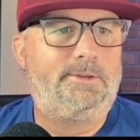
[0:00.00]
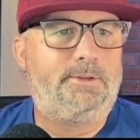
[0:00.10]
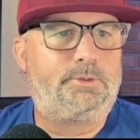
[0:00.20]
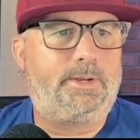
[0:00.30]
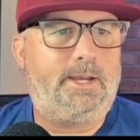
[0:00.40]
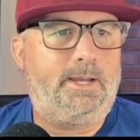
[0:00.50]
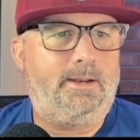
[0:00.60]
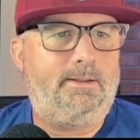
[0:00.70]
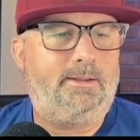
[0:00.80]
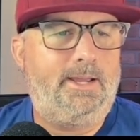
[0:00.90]
So we got
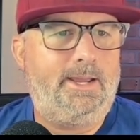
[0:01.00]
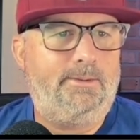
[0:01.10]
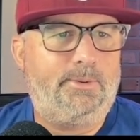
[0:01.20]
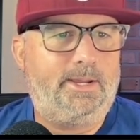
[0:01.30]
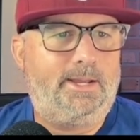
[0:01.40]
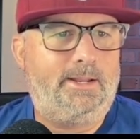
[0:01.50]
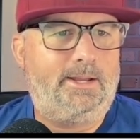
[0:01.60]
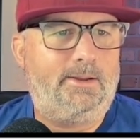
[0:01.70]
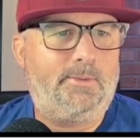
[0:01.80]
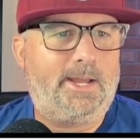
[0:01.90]

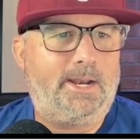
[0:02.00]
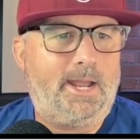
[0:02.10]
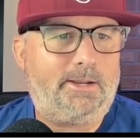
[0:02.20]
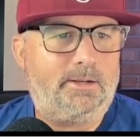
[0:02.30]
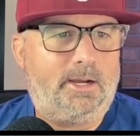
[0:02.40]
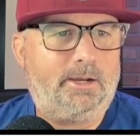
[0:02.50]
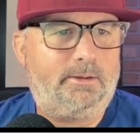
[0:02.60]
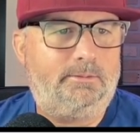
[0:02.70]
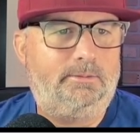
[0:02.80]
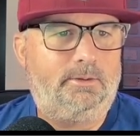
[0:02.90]
knock,
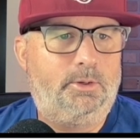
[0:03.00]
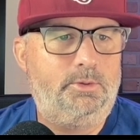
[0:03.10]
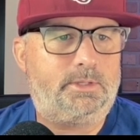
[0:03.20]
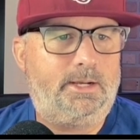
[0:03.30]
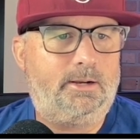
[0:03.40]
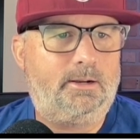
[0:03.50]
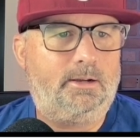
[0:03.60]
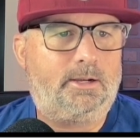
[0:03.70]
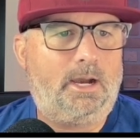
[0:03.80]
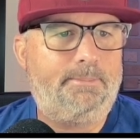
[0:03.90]
knock, who's
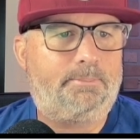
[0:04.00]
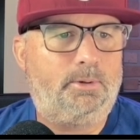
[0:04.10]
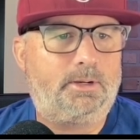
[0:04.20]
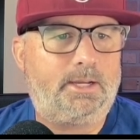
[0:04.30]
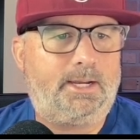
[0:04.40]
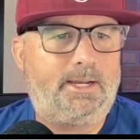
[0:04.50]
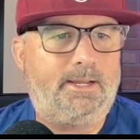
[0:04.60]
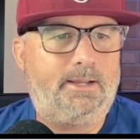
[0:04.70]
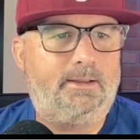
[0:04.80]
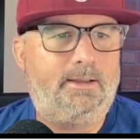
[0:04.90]
there? Comic book
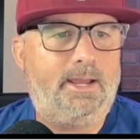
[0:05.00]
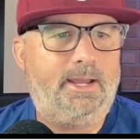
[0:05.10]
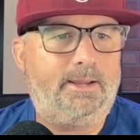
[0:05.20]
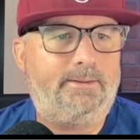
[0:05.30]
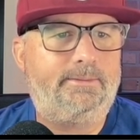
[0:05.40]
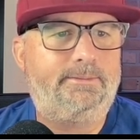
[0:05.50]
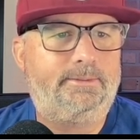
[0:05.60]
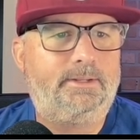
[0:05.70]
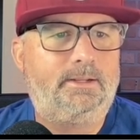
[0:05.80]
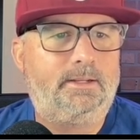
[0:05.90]
guy. Hey,
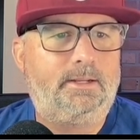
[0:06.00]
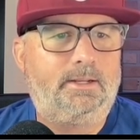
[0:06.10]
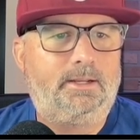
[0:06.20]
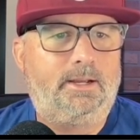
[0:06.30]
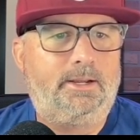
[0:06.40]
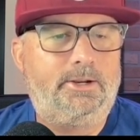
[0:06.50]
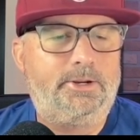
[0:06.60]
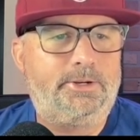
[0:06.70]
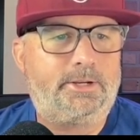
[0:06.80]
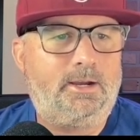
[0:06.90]
I hear
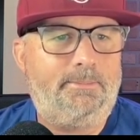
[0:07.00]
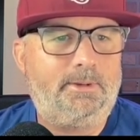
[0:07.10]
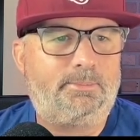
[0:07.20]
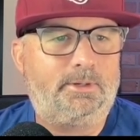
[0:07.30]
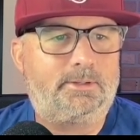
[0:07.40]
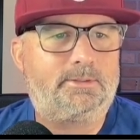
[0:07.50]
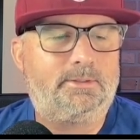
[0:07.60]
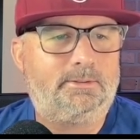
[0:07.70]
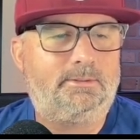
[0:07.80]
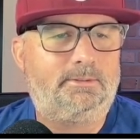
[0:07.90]
you're into comic
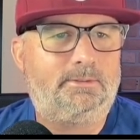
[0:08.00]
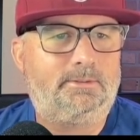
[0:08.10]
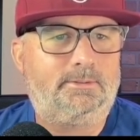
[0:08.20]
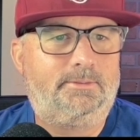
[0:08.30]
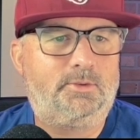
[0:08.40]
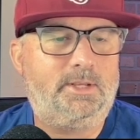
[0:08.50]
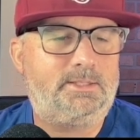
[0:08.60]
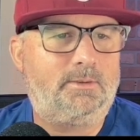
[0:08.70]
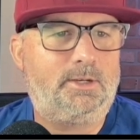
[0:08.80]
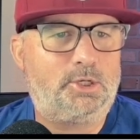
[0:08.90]
books. It's
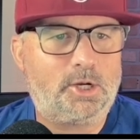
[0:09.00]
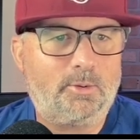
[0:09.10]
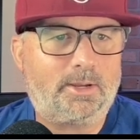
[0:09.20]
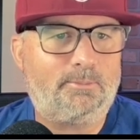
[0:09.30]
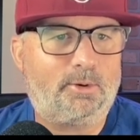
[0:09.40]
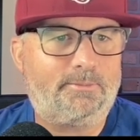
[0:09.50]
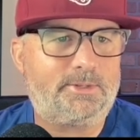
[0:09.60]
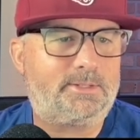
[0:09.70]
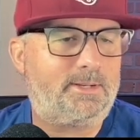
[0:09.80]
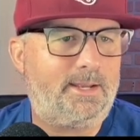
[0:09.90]
less of a joke and more of a
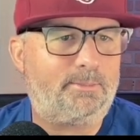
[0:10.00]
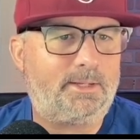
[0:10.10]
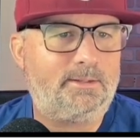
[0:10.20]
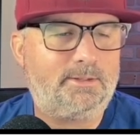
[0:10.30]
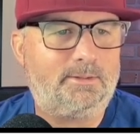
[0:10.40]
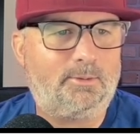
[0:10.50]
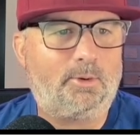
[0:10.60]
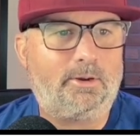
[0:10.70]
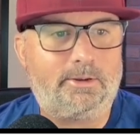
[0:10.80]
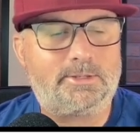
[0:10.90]
statement,
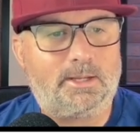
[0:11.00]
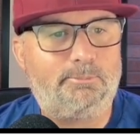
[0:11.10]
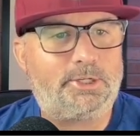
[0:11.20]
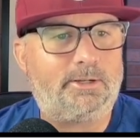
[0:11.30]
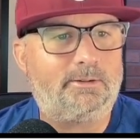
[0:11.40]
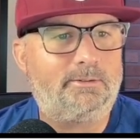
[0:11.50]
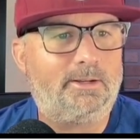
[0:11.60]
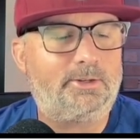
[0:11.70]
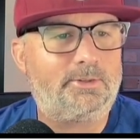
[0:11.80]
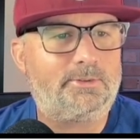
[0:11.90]
or an assumption,
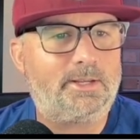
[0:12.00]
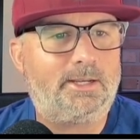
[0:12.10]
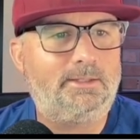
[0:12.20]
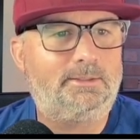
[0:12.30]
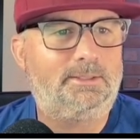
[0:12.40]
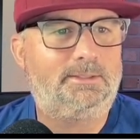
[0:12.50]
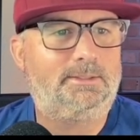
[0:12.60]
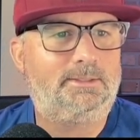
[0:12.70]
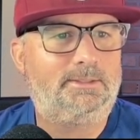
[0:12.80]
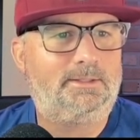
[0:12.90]
I should say.
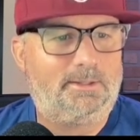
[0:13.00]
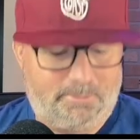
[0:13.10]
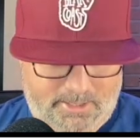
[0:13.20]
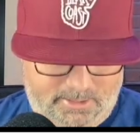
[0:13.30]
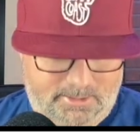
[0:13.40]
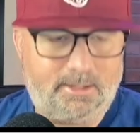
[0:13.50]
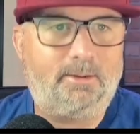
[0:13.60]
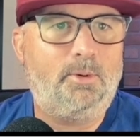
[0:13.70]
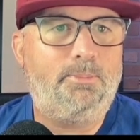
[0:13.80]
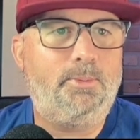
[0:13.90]
But
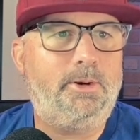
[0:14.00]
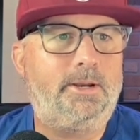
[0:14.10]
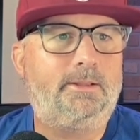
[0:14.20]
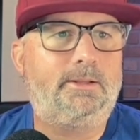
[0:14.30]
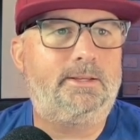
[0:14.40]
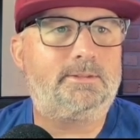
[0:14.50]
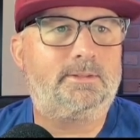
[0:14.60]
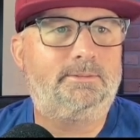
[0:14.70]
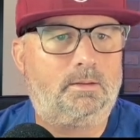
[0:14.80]
we'll put it in the list.